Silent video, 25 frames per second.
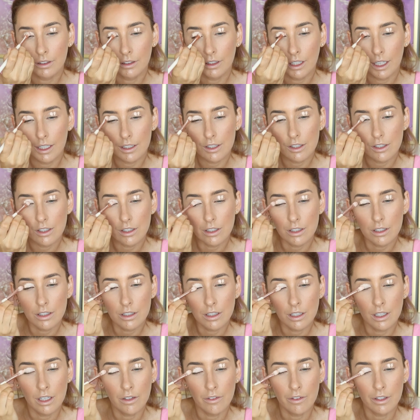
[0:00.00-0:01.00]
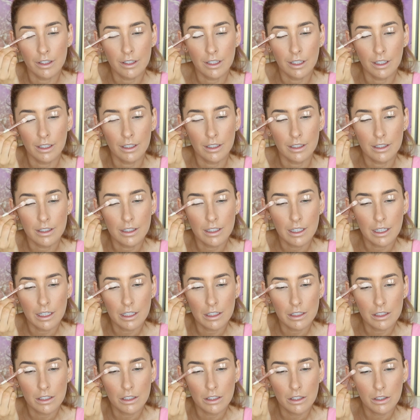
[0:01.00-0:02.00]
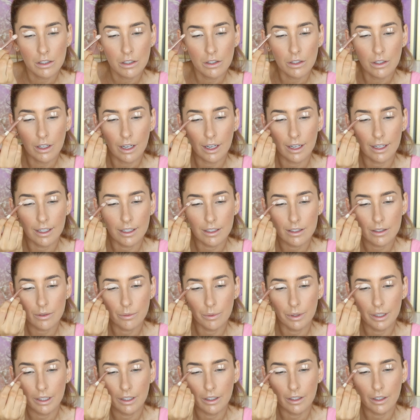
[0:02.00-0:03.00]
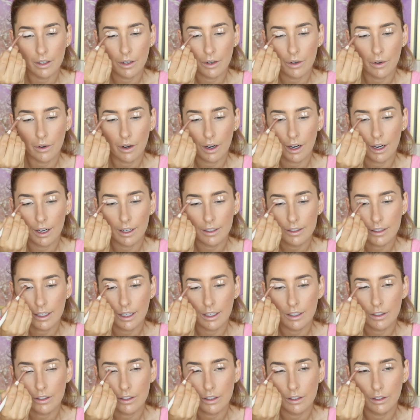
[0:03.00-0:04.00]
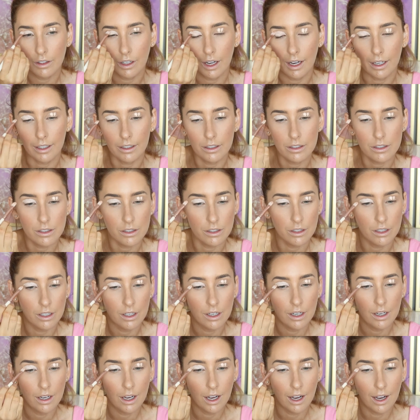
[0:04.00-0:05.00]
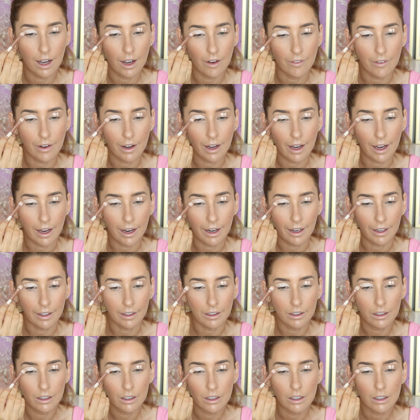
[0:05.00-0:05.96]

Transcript: That's just to give it something to stick to. As we know, I tend to like to have a